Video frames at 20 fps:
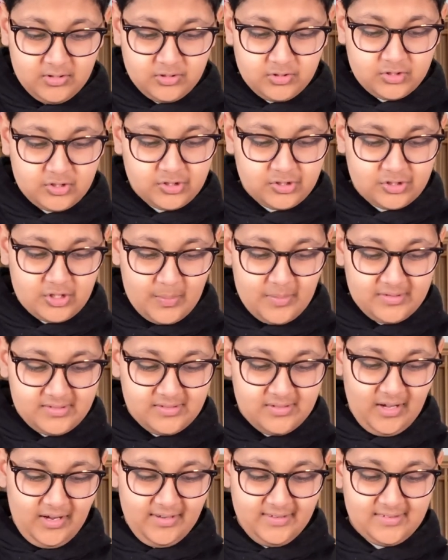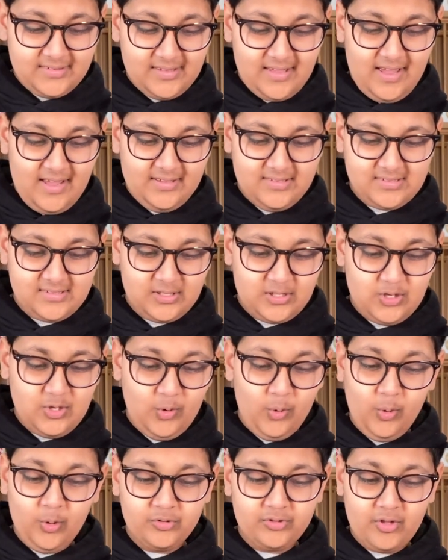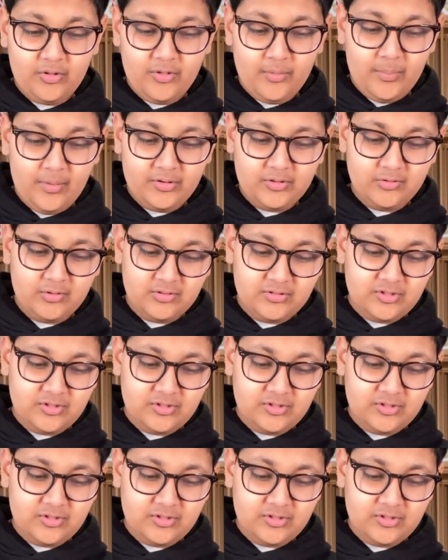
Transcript: just so it's nice and secure, so the buttercream,